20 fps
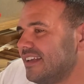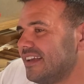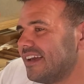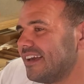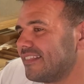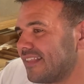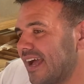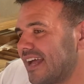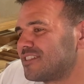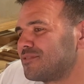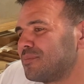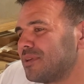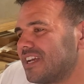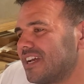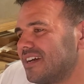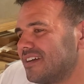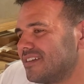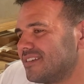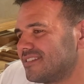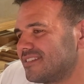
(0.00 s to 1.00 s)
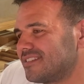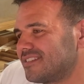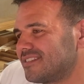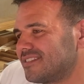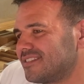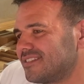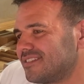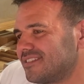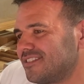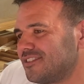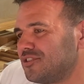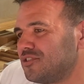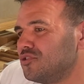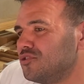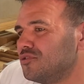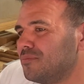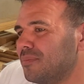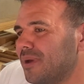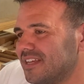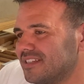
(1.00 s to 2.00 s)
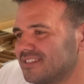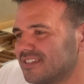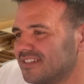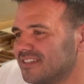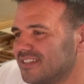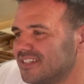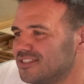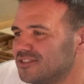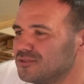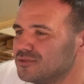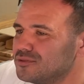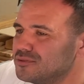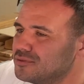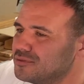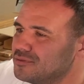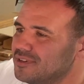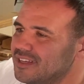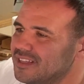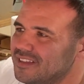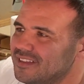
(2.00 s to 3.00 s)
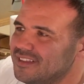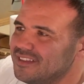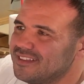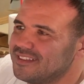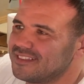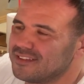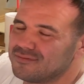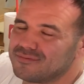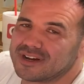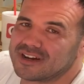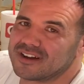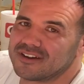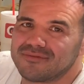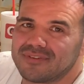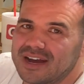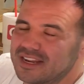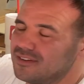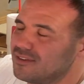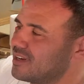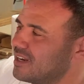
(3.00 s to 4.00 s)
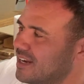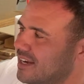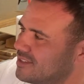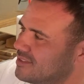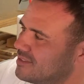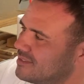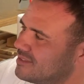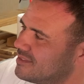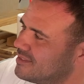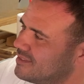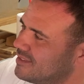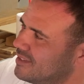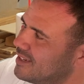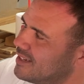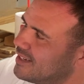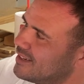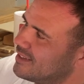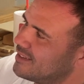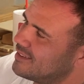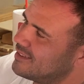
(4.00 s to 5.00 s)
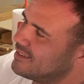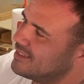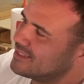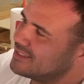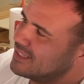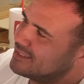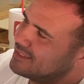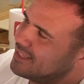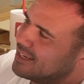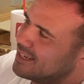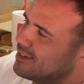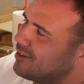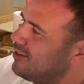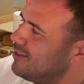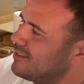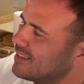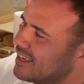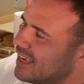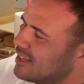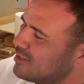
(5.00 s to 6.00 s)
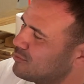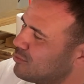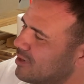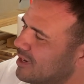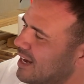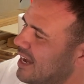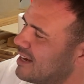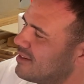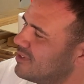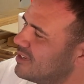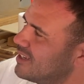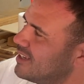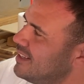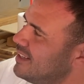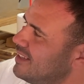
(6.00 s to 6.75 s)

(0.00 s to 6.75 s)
and that's because you basically do the very final connections. This has taken all the guesswork out of it,